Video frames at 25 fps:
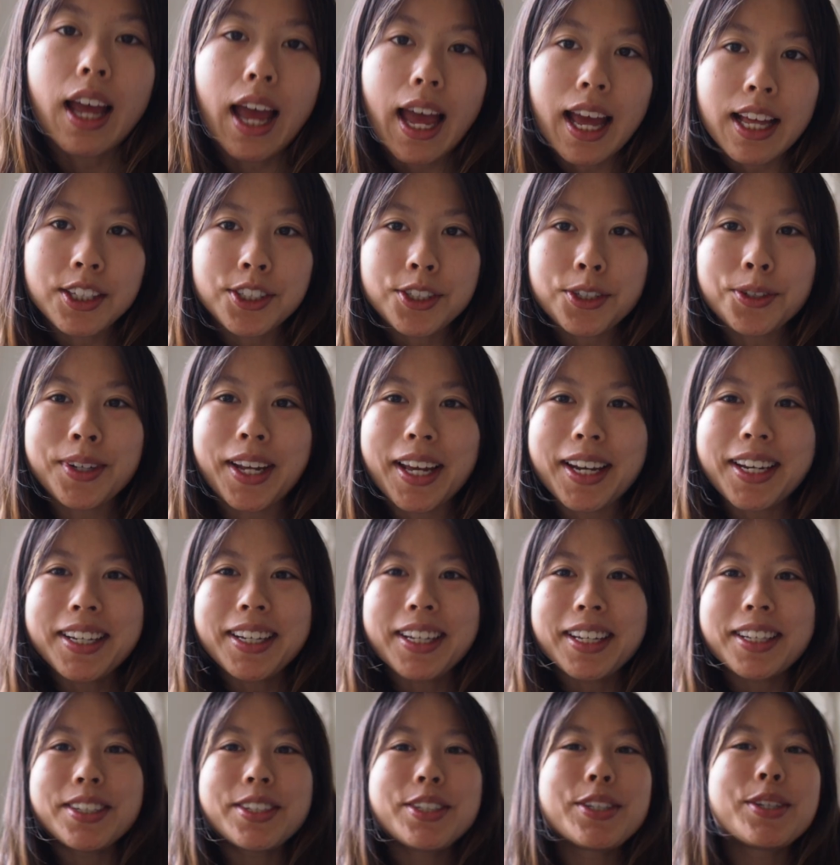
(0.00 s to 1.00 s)
And so getting
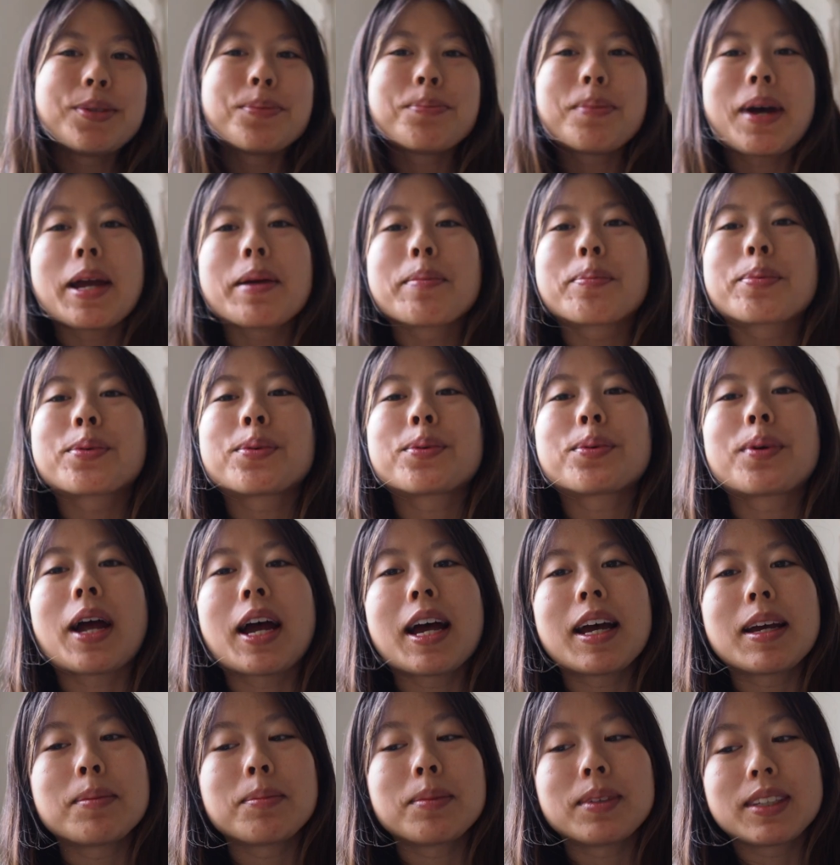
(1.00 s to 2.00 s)
into my
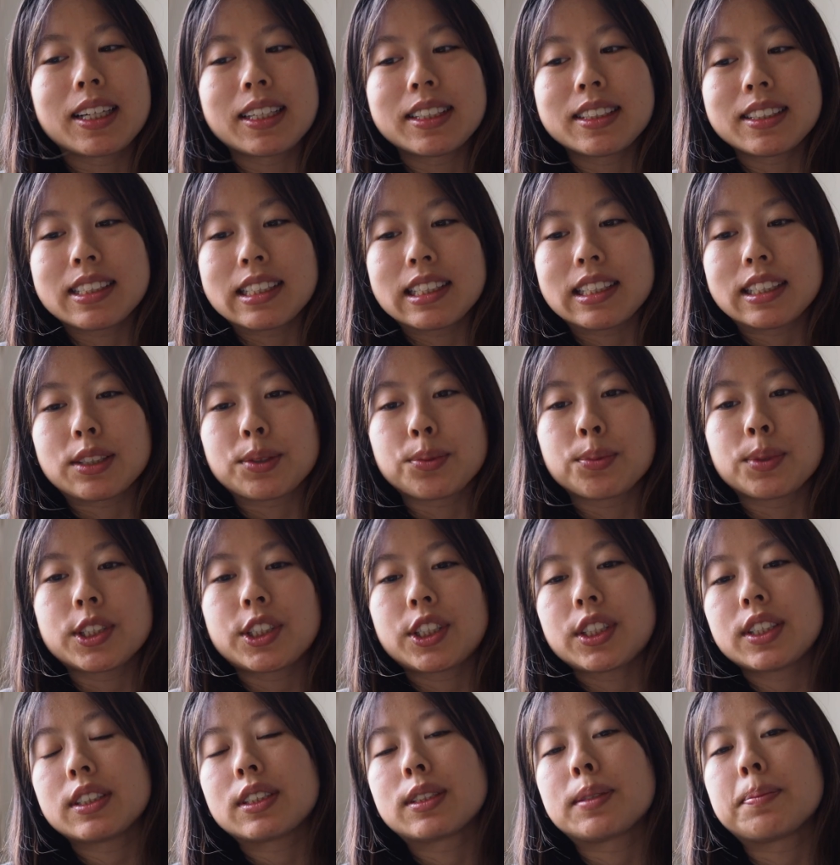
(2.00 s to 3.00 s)
prime lenses,
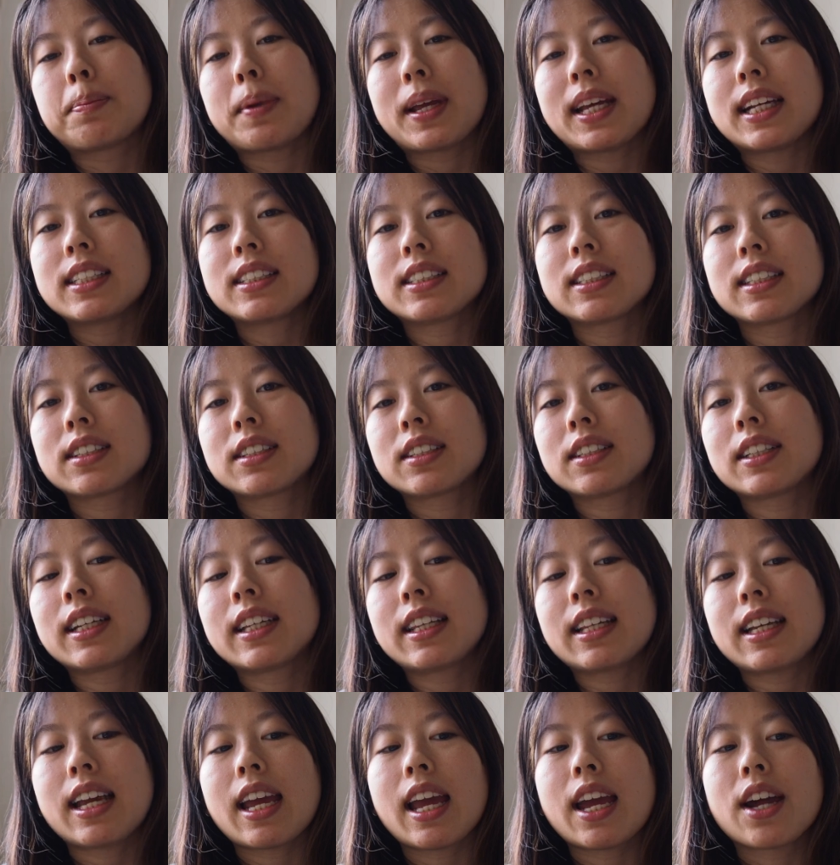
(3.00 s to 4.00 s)
which is basically
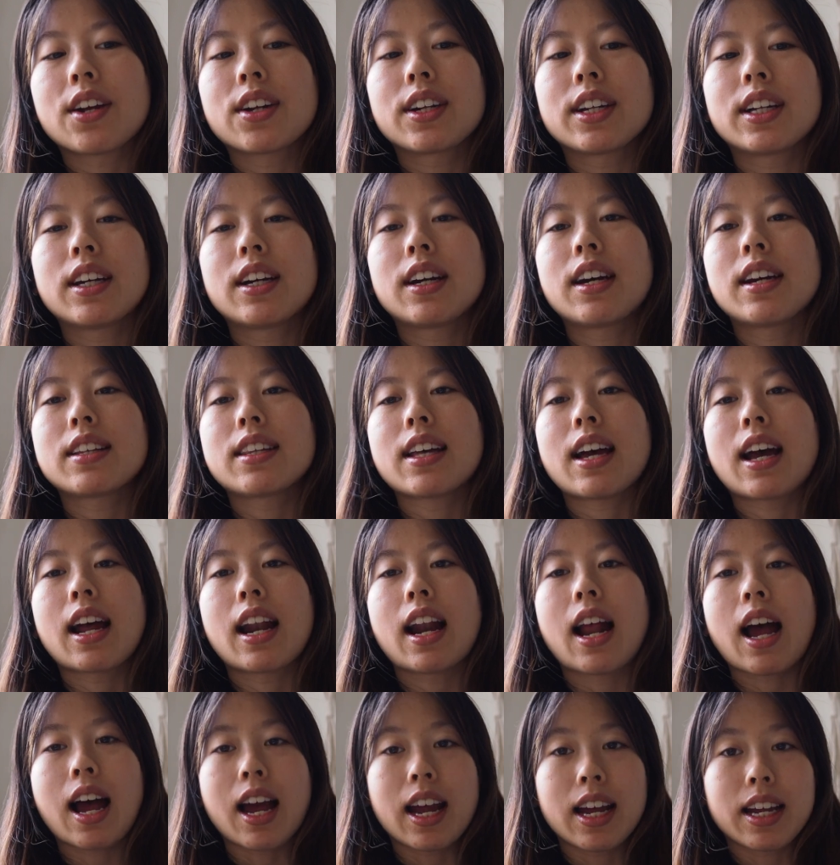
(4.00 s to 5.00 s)
the area
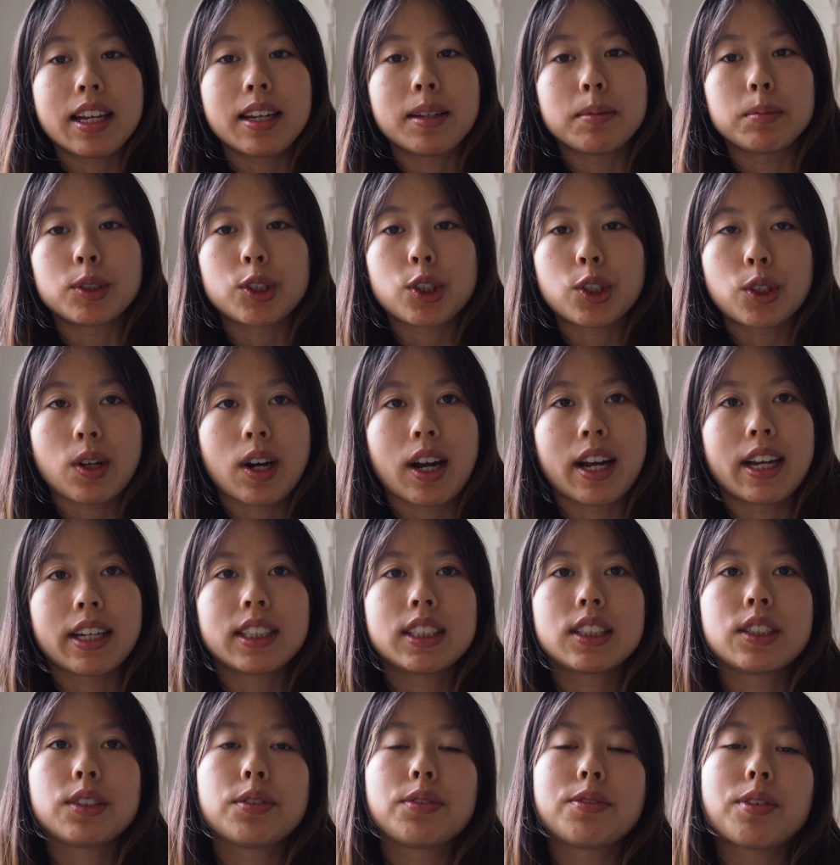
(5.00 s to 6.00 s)
that I am
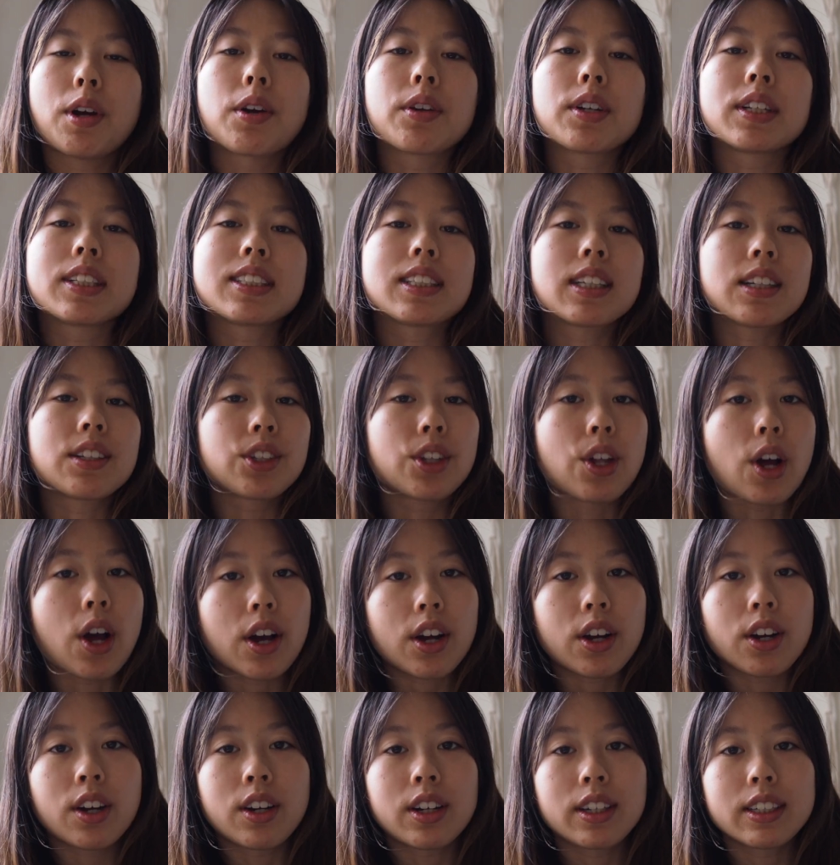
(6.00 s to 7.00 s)
trying to focus a
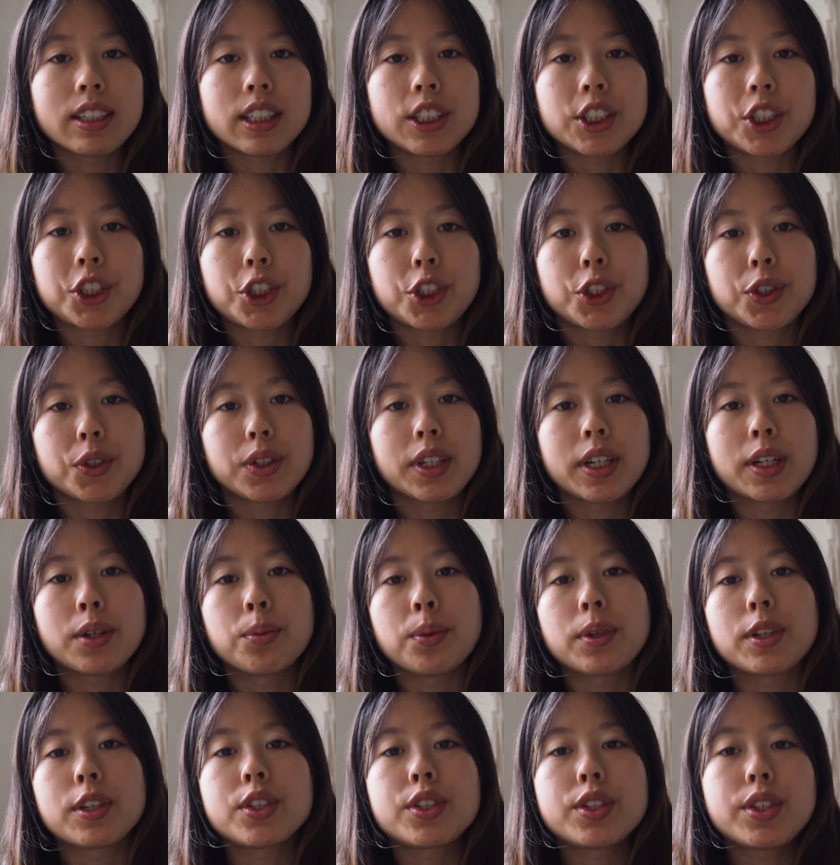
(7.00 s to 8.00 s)
lot on, is shooting
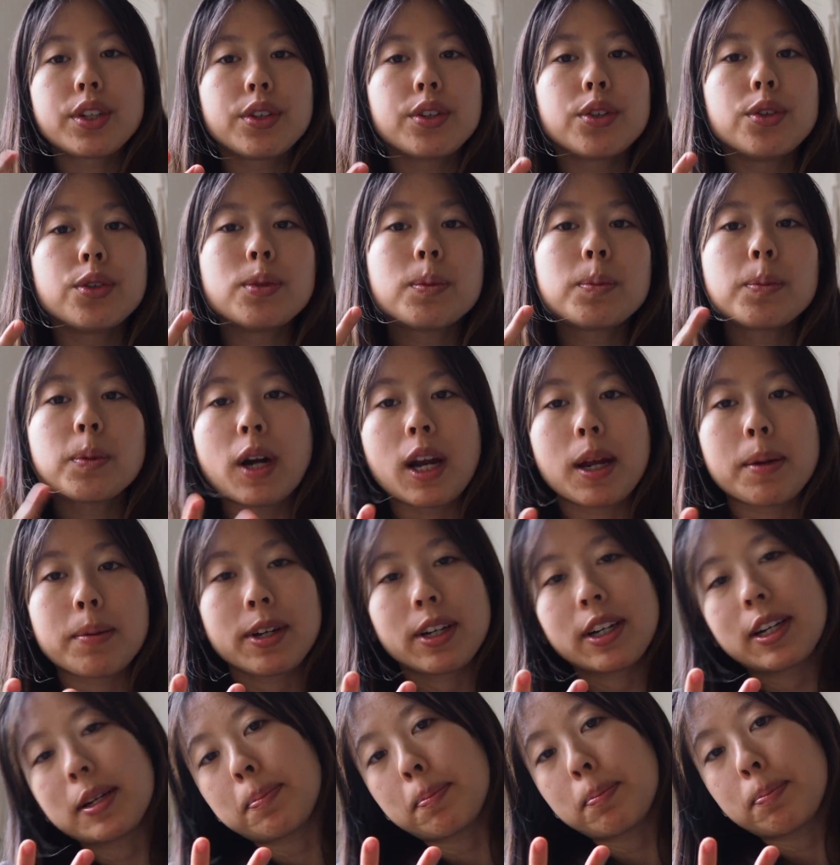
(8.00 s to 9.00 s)
with two
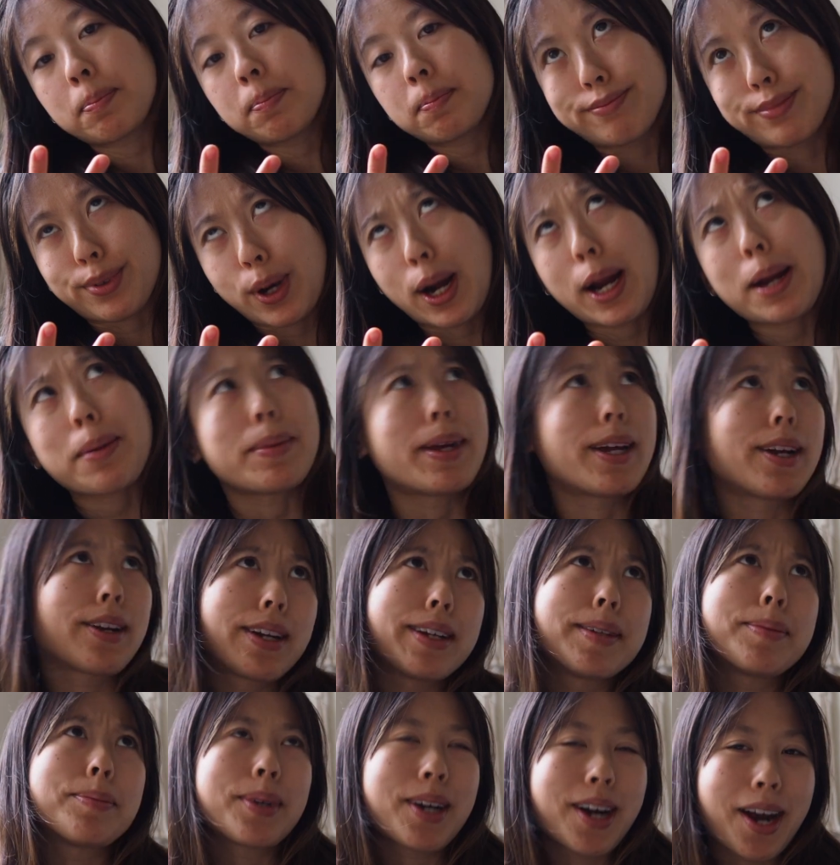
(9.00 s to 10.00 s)
primary
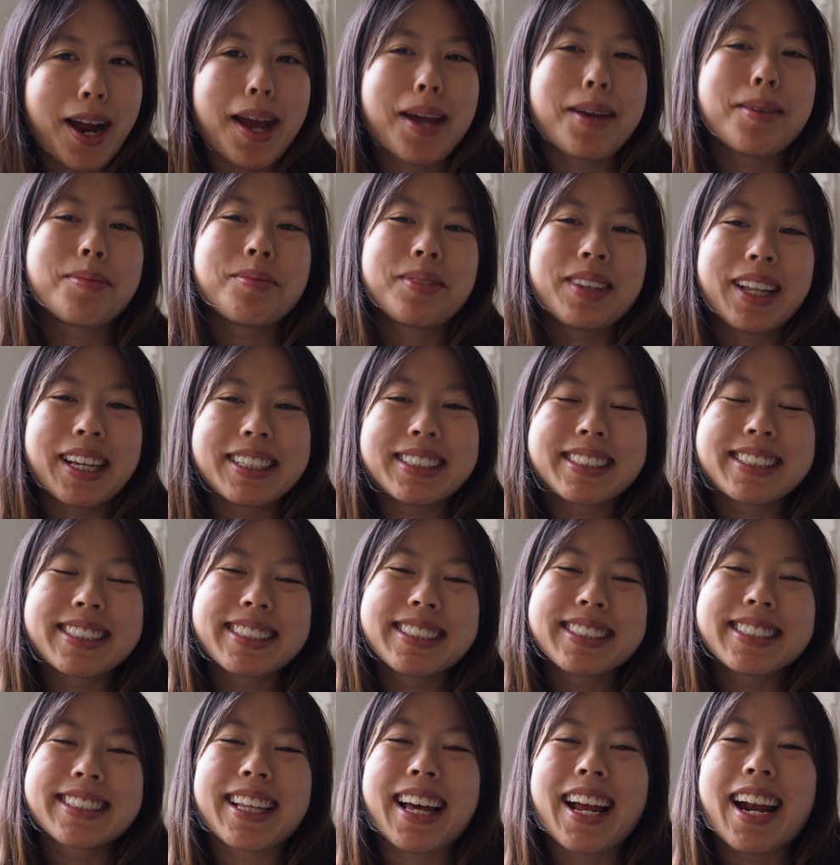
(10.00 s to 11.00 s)
prime
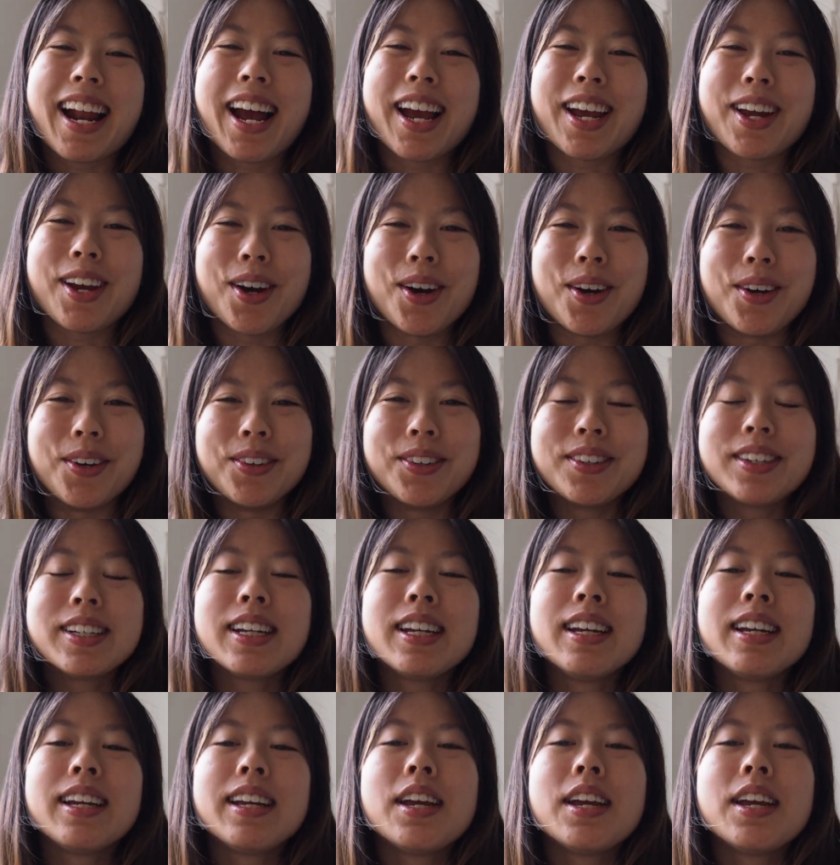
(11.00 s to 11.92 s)
lenses that I own.